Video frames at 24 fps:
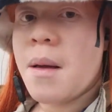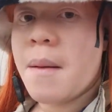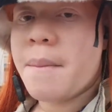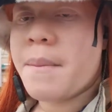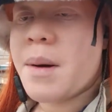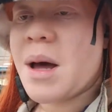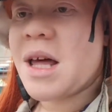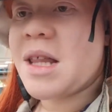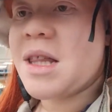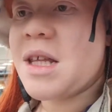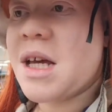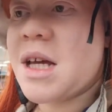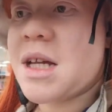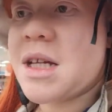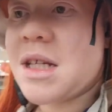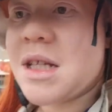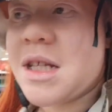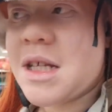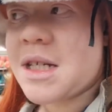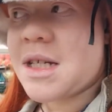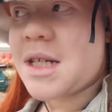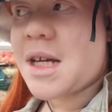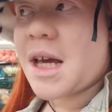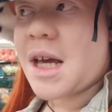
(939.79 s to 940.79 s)
By the end of
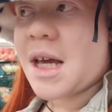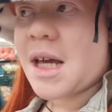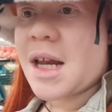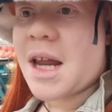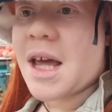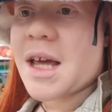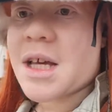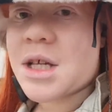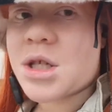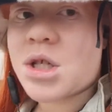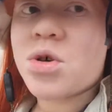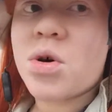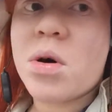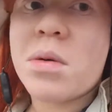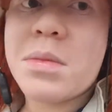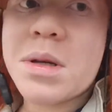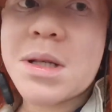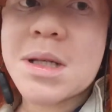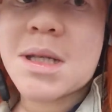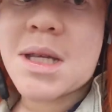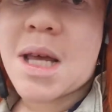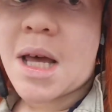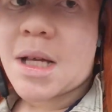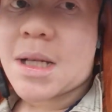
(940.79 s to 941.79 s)
the day, like, it's
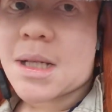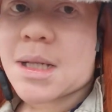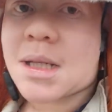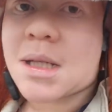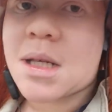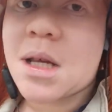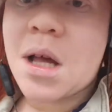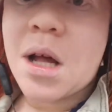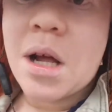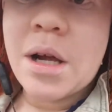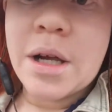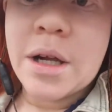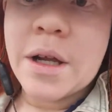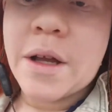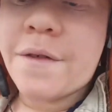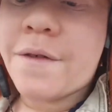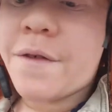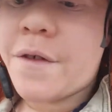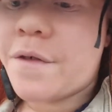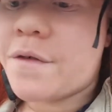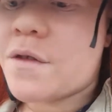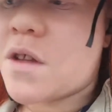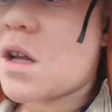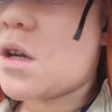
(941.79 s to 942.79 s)
common sense. If
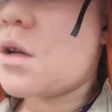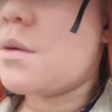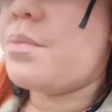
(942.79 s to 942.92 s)
you've done a